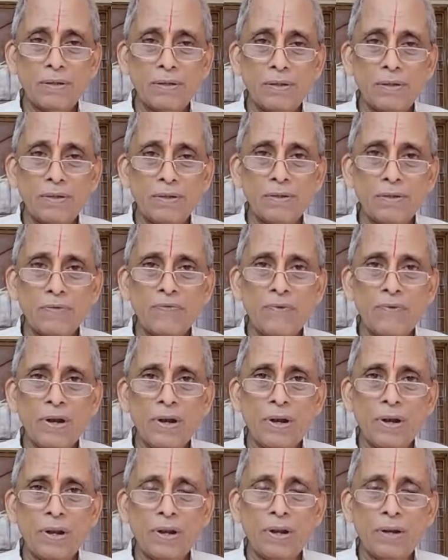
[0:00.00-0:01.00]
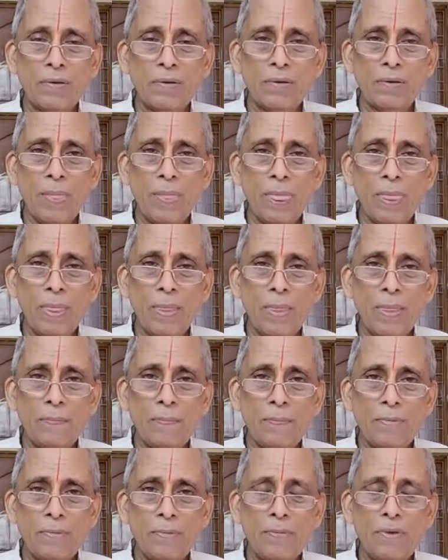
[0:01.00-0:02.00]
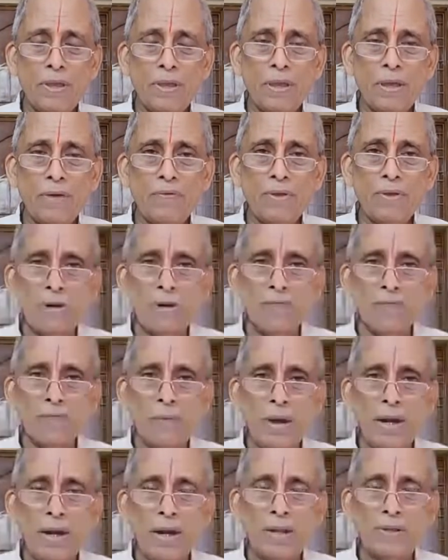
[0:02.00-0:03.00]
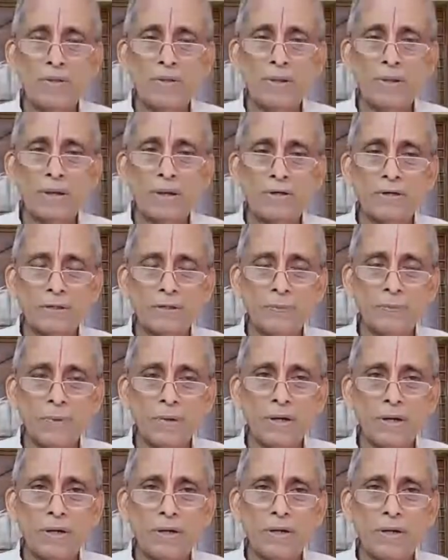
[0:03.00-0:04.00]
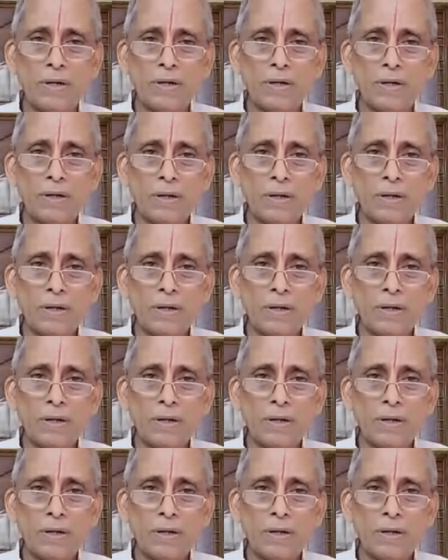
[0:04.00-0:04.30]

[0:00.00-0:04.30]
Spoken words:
So when the behavior of mind is not suspended,